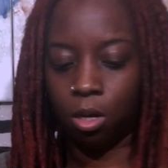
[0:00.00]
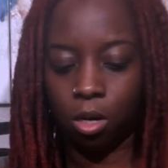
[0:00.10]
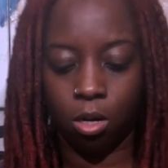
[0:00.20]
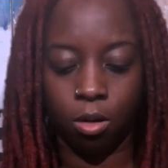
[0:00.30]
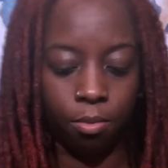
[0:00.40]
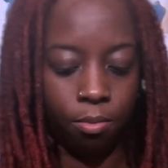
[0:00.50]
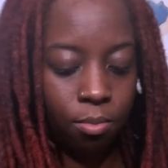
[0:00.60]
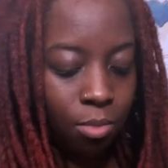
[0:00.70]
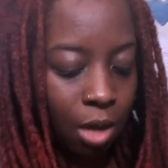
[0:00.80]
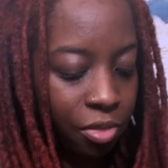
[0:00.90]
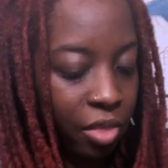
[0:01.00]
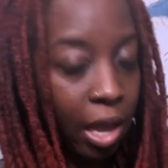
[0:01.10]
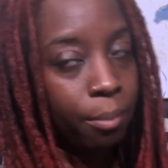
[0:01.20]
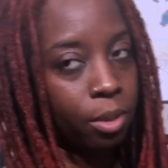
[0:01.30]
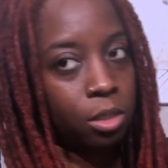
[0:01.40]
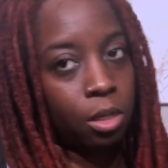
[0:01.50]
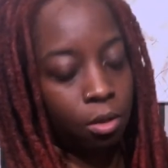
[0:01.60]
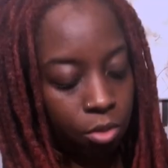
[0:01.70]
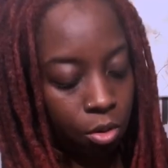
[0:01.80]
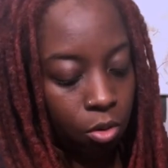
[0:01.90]
Not that much
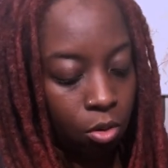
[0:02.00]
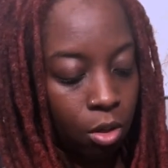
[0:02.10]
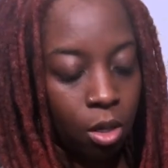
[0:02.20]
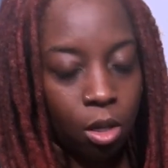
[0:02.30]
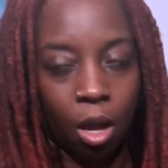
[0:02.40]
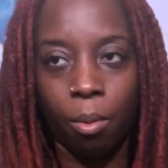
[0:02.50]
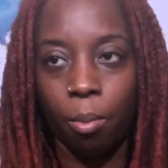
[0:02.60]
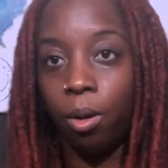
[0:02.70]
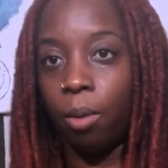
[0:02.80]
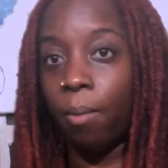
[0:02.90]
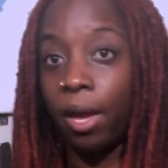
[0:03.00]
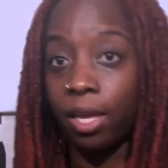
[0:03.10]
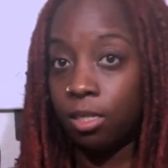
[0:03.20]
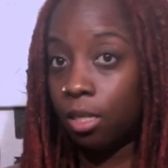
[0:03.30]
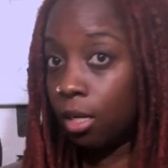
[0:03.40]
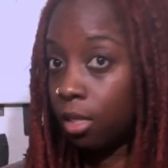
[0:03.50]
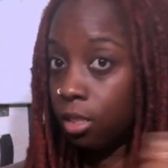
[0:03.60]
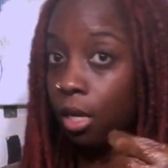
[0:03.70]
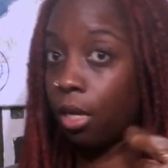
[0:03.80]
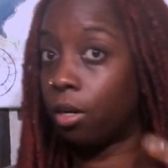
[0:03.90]
left though. I'm gonna put it back into the
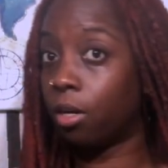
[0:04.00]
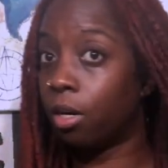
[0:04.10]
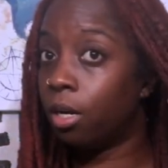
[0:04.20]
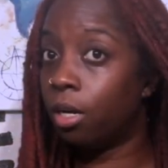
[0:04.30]
container.